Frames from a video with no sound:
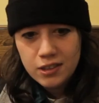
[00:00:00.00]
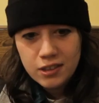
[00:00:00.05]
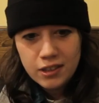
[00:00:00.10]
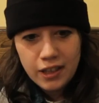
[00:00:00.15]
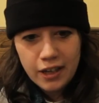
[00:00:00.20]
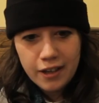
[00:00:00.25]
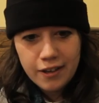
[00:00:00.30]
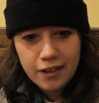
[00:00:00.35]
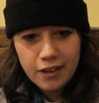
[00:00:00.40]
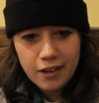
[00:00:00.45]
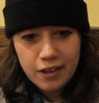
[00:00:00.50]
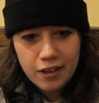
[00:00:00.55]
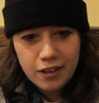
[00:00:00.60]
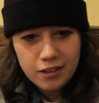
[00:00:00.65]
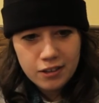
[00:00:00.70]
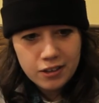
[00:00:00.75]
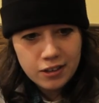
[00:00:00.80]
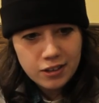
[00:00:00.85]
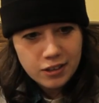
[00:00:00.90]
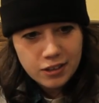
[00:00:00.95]
And uh,
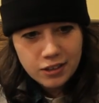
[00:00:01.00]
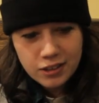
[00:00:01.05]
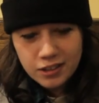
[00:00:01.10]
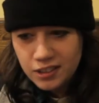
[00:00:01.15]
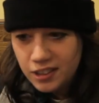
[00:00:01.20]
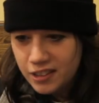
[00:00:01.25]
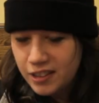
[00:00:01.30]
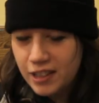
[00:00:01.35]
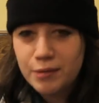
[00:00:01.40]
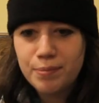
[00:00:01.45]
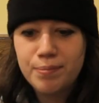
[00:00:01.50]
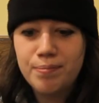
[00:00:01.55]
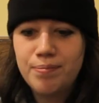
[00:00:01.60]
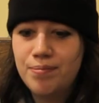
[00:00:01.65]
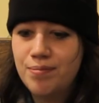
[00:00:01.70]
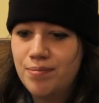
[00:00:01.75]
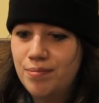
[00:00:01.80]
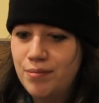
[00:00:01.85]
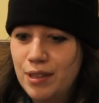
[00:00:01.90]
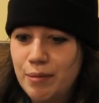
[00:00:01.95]
that's
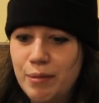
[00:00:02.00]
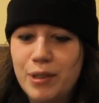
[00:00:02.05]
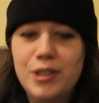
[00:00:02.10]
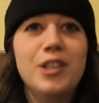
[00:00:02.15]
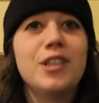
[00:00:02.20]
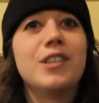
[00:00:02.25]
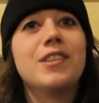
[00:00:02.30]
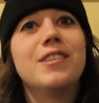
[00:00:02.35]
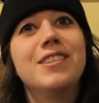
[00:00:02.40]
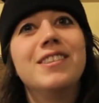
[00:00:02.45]
pretty much it.